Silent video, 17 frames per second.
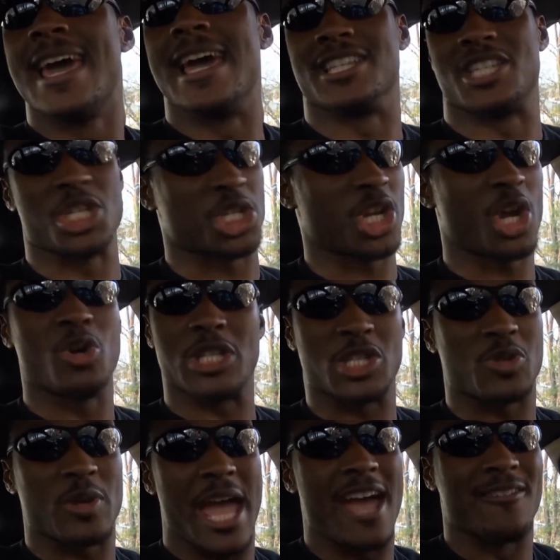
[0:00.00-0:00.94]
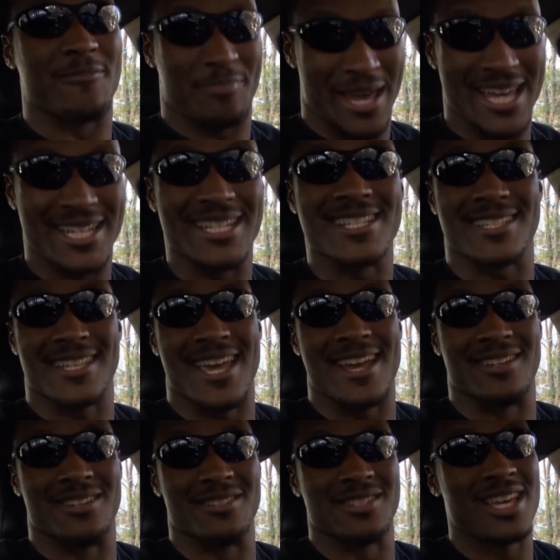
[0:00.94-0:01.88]
It just shows that you have petty
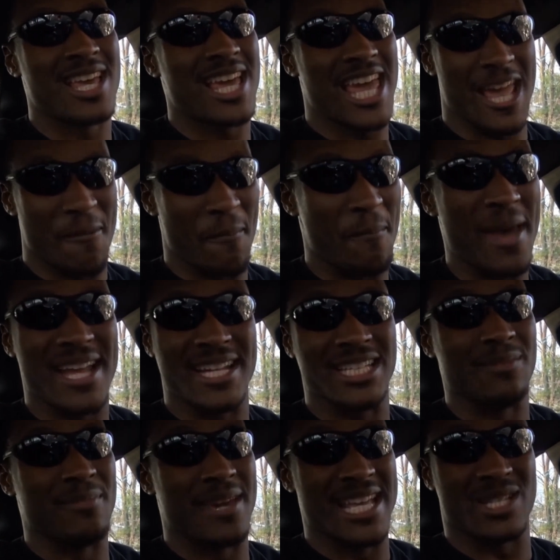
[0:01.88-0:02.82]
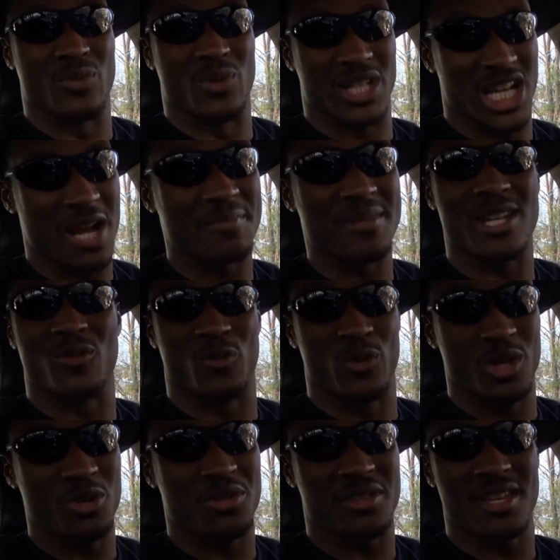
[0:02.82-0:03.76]
standards and petty demands, and when it comes down to
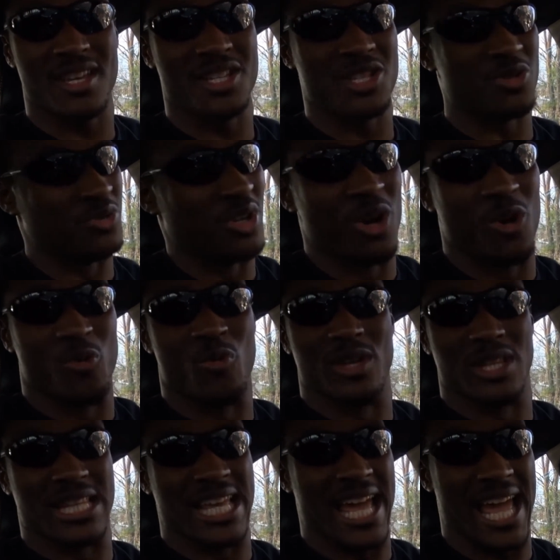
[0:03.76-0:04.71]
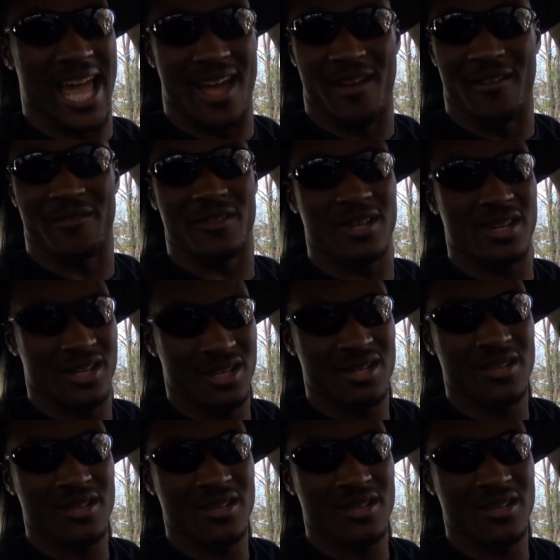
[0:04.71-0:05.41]
real things, you don't really have